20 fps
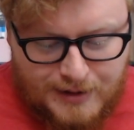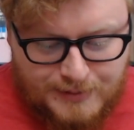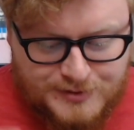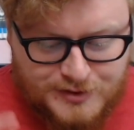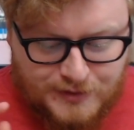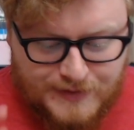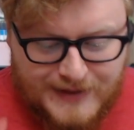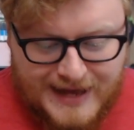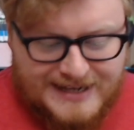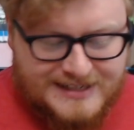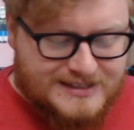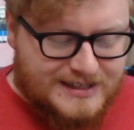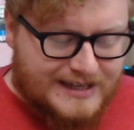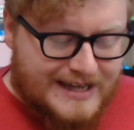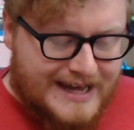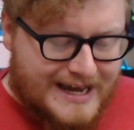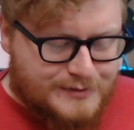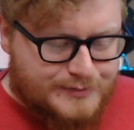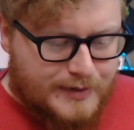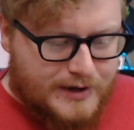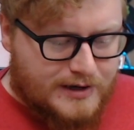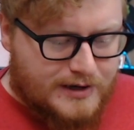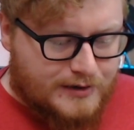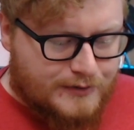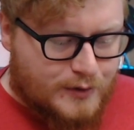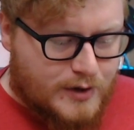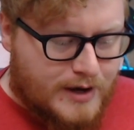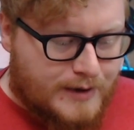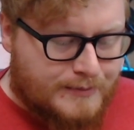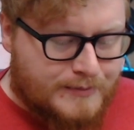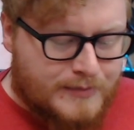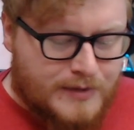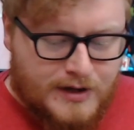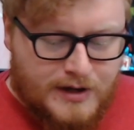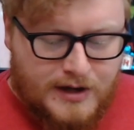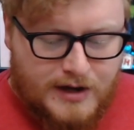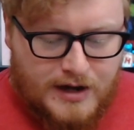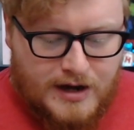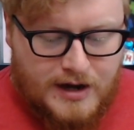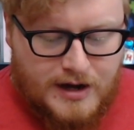So that is the Last Bottle of Rum.
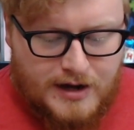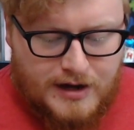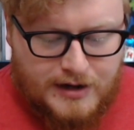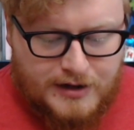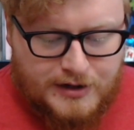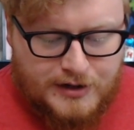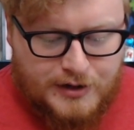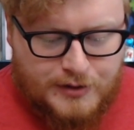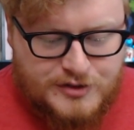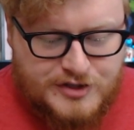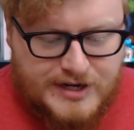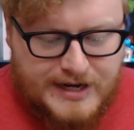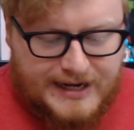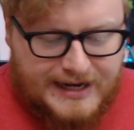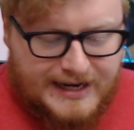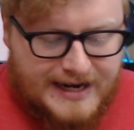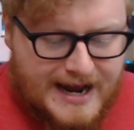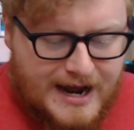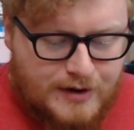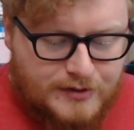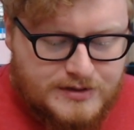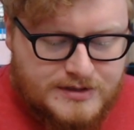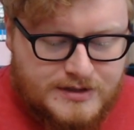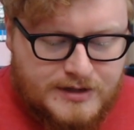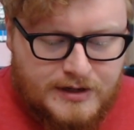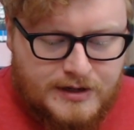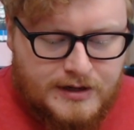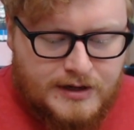Go check it out.